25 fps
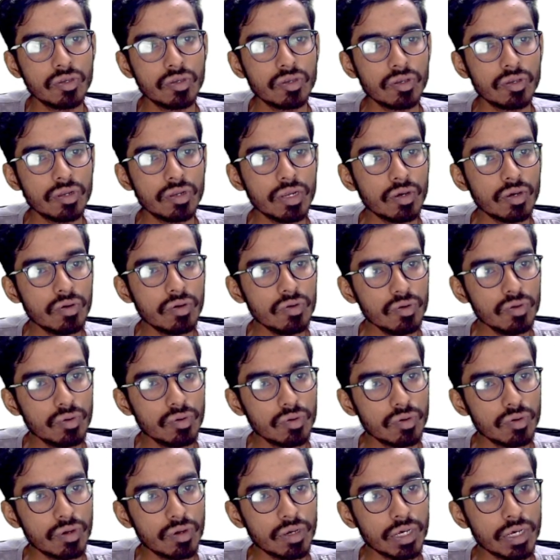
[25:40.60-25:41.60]
Now,
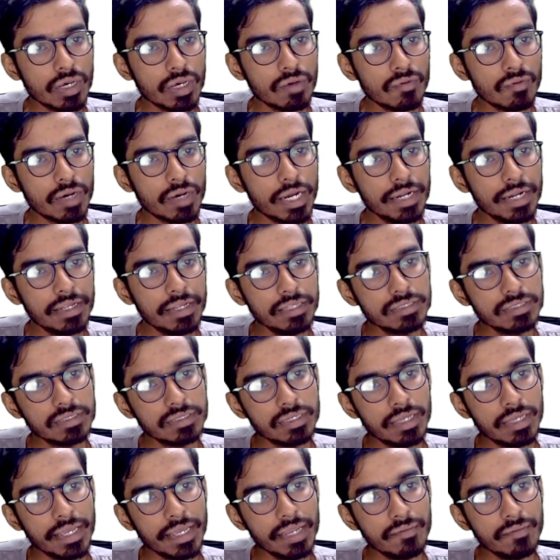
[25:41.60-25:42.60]
what is
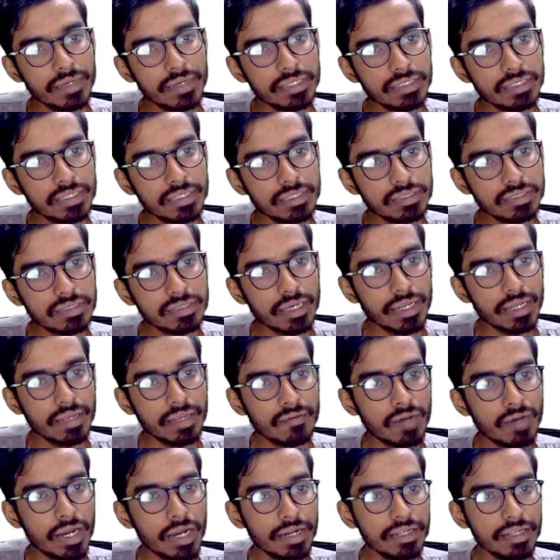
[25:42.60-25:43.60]
divergence? Sorry,
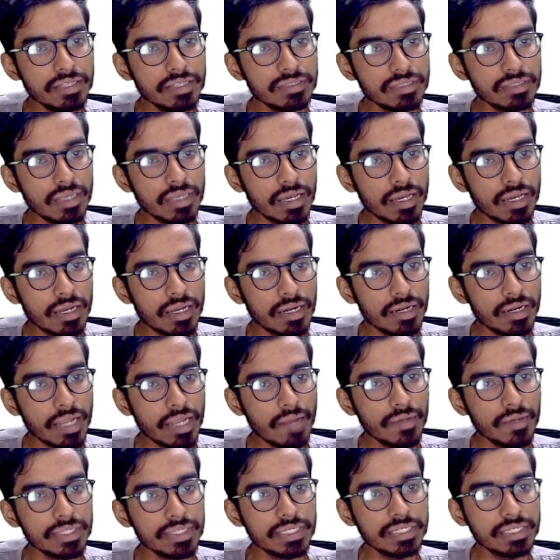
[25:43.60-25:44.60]
what is
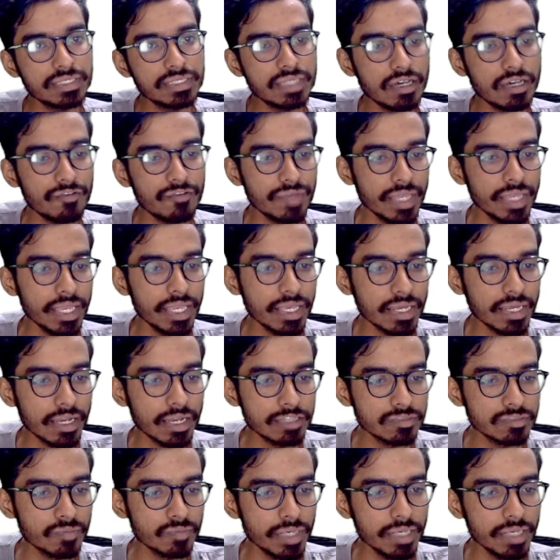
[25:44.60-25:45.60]
divergence of A
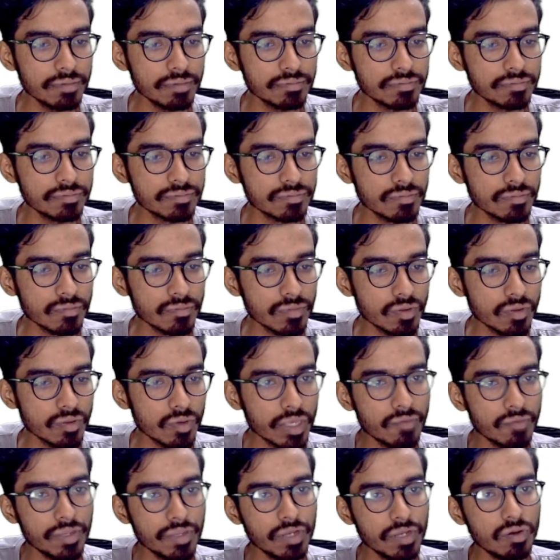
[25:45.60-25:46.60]
cross B?
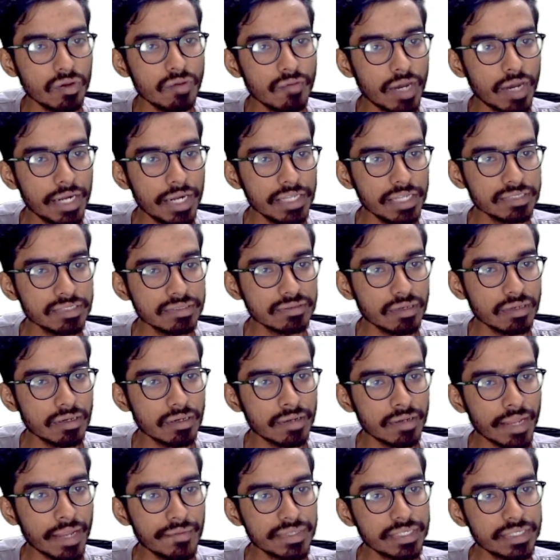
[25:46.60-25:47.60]
We know what is
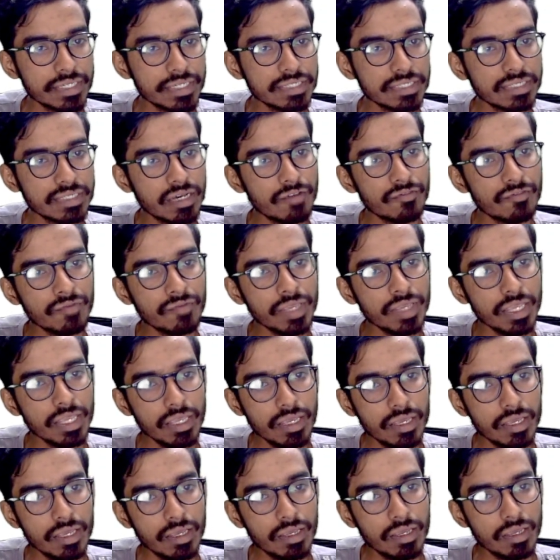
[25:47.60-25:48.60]
divergence of B.
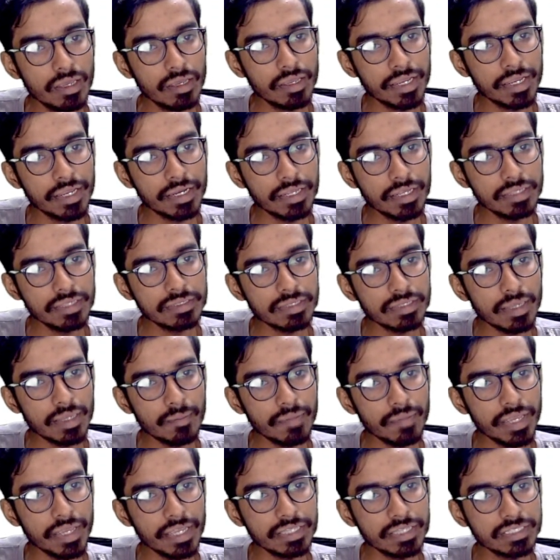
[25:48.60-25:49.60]
It is
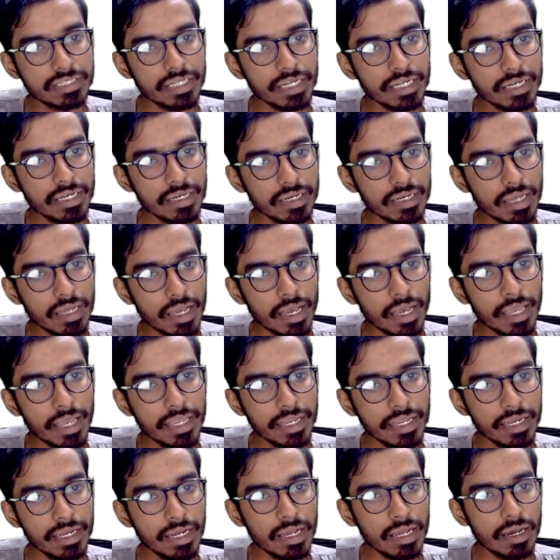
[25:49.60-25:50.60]
summation
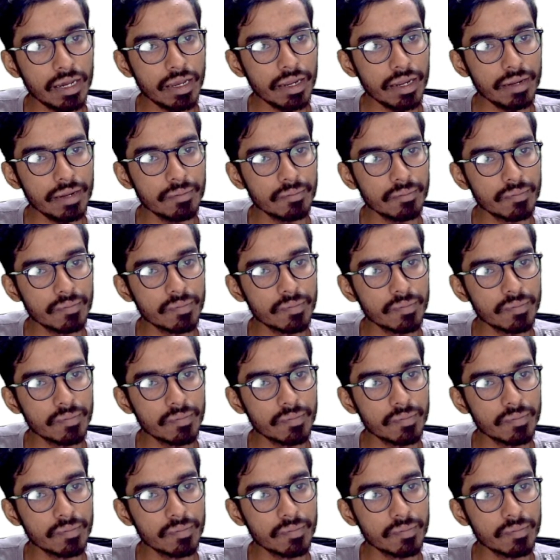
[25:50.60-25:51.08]
I dot